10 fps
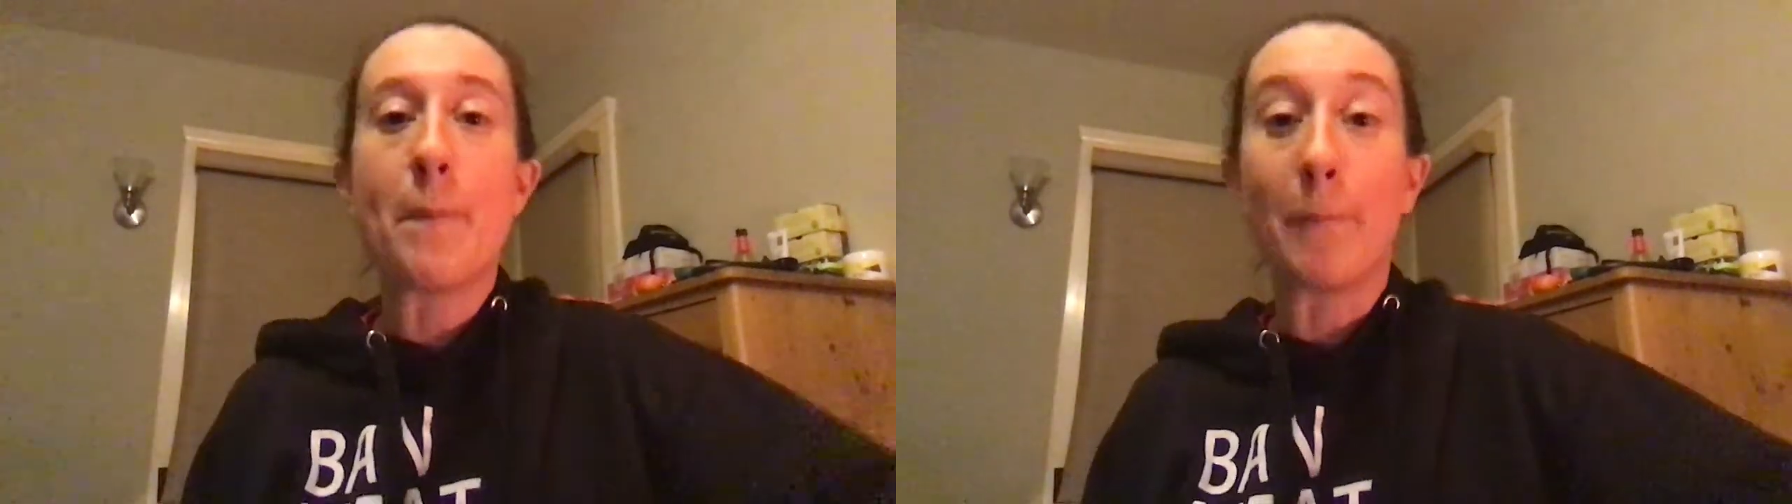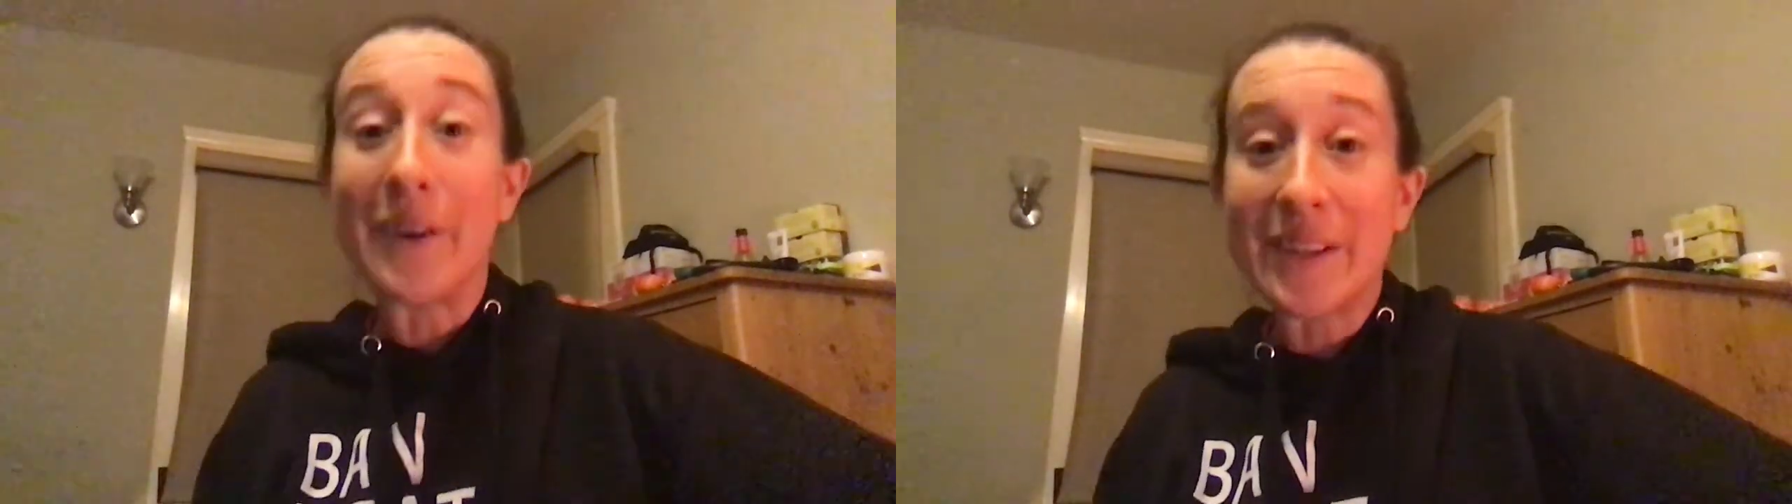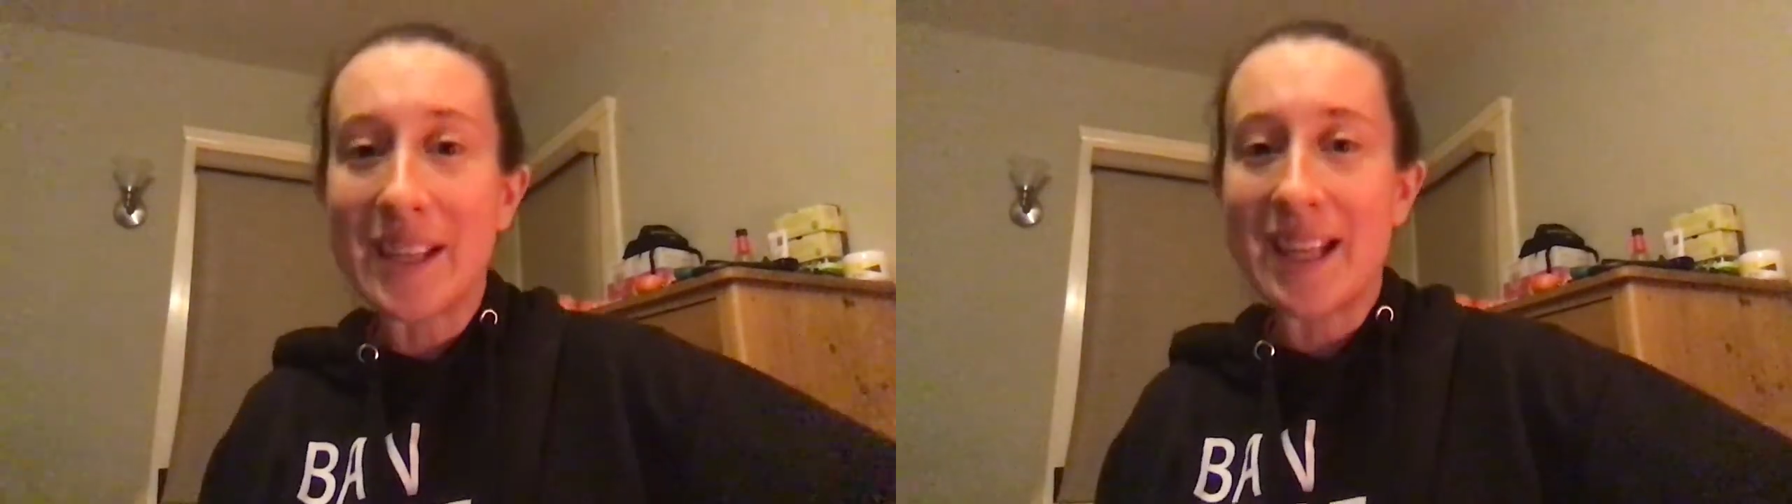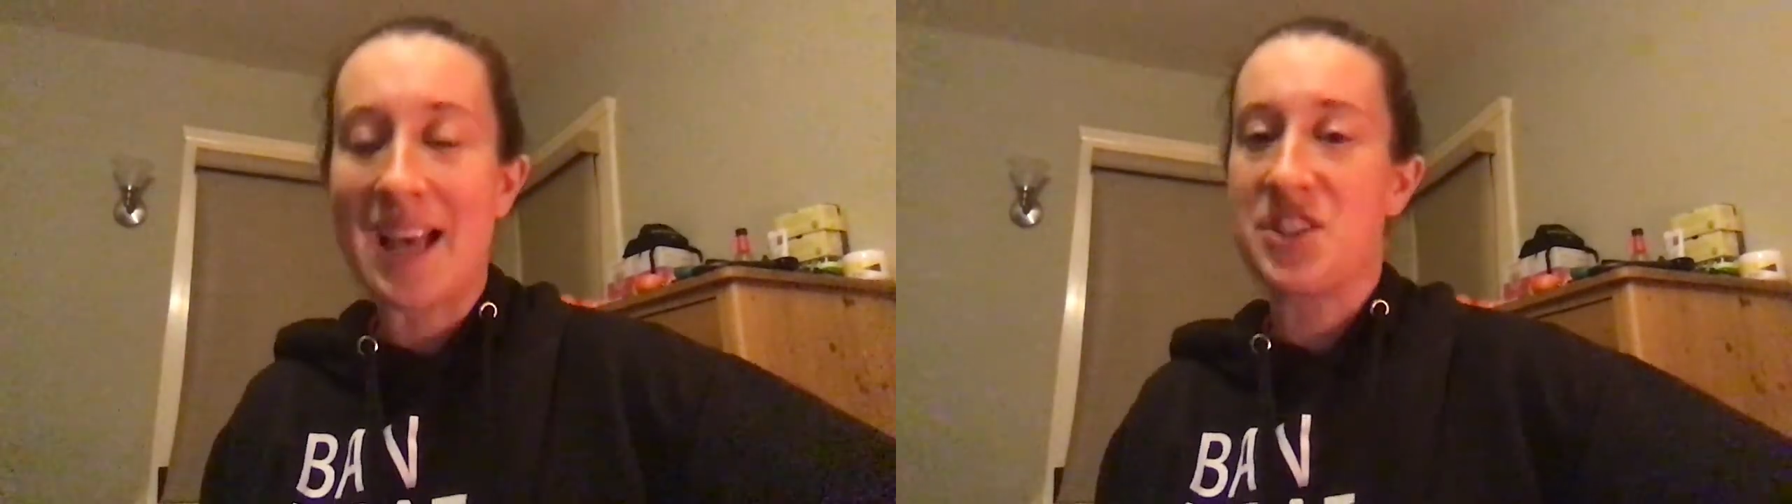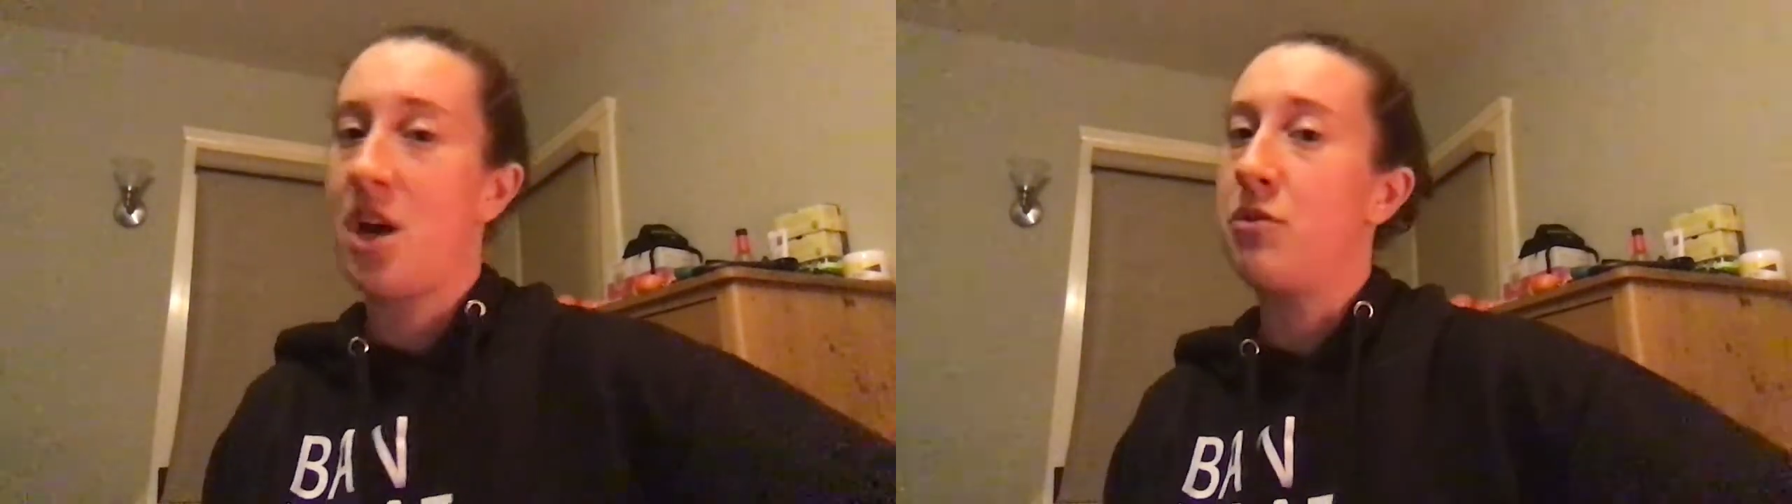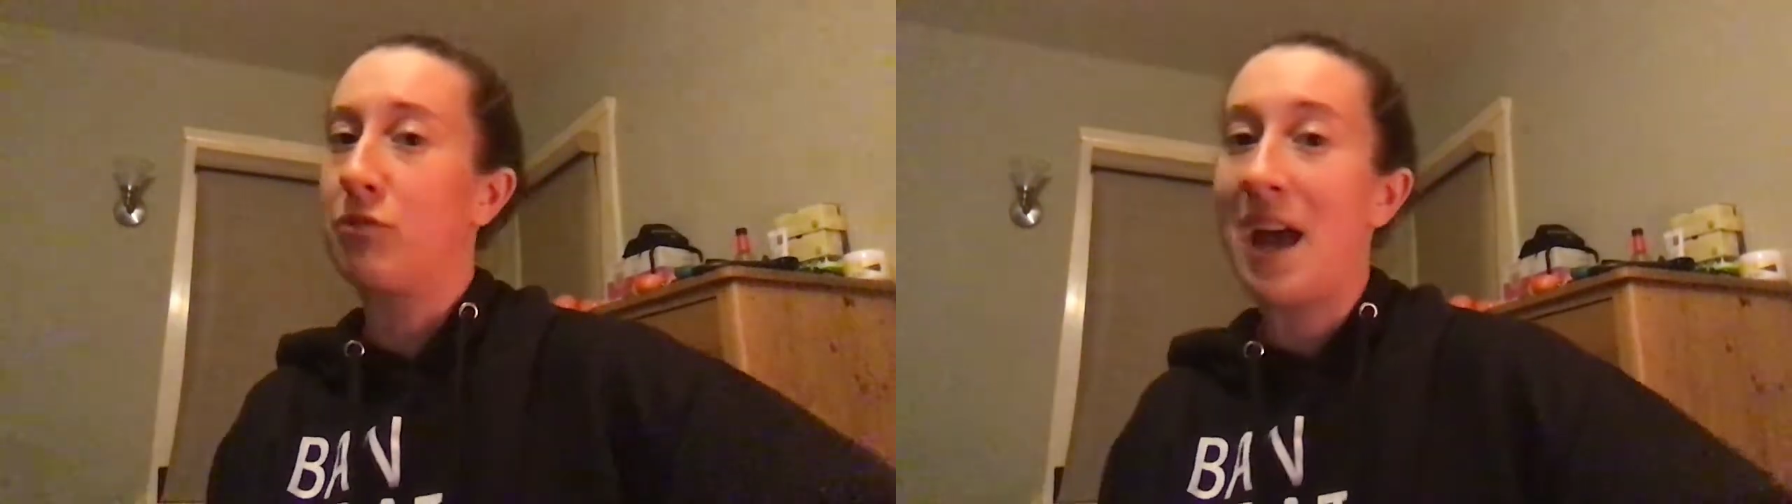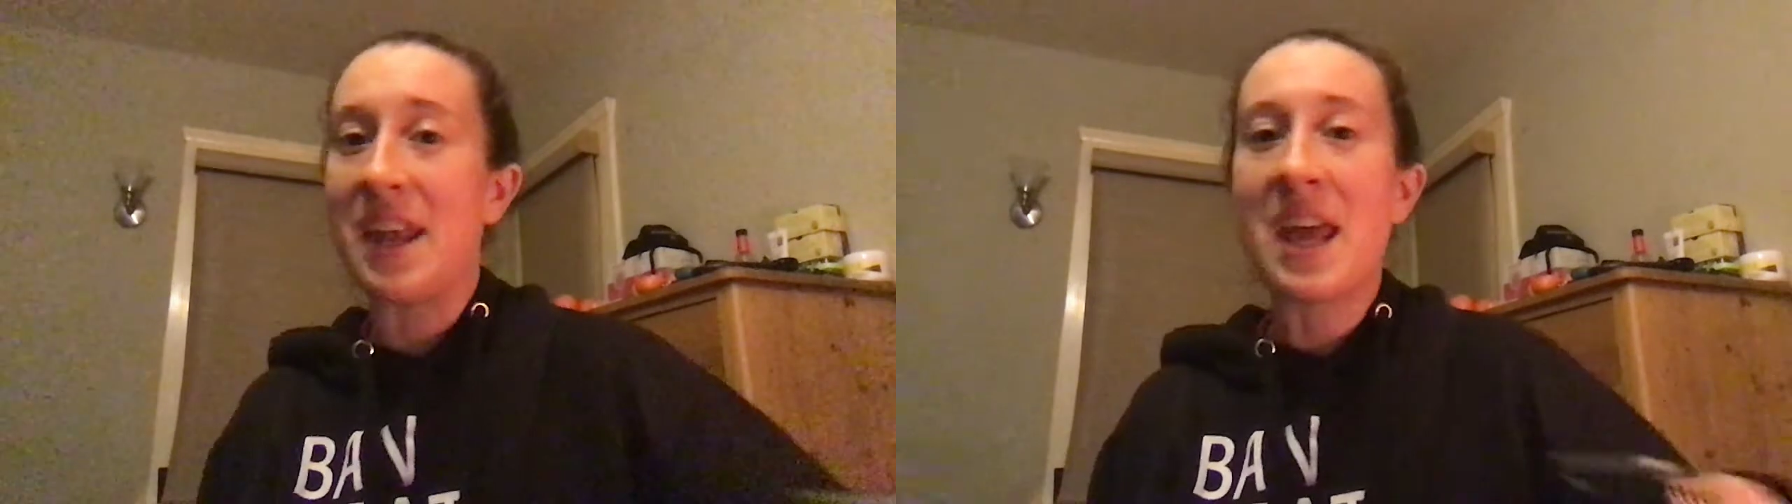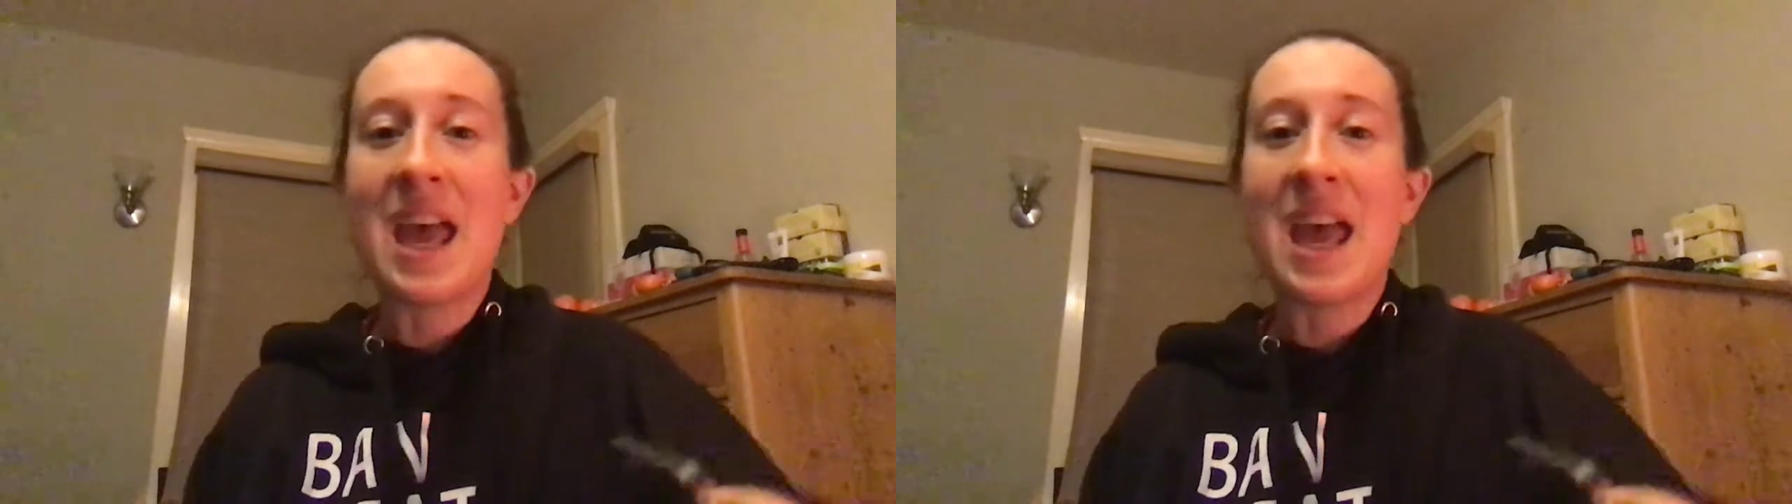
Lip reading: mark it as unread.